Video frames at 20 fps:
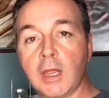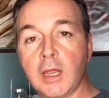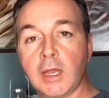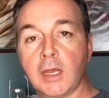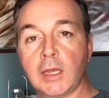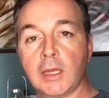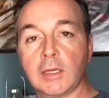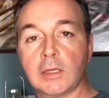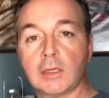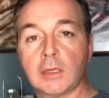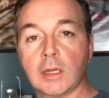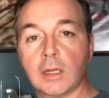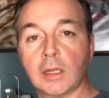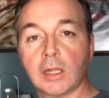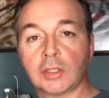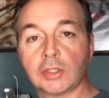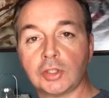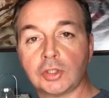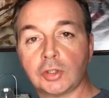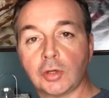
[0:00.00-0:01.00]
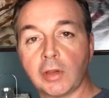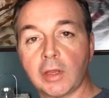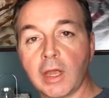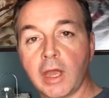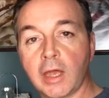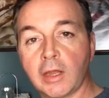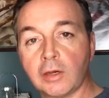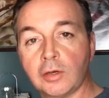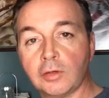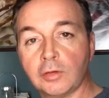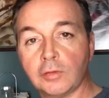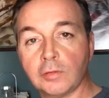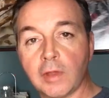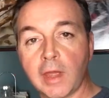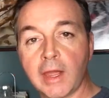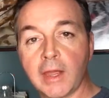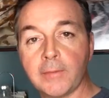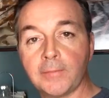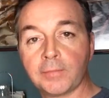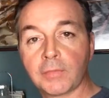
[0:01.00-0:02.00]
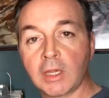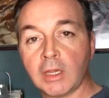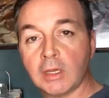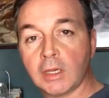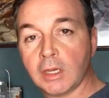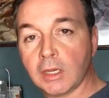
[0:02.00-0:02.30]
and I'd like to show you how to do that.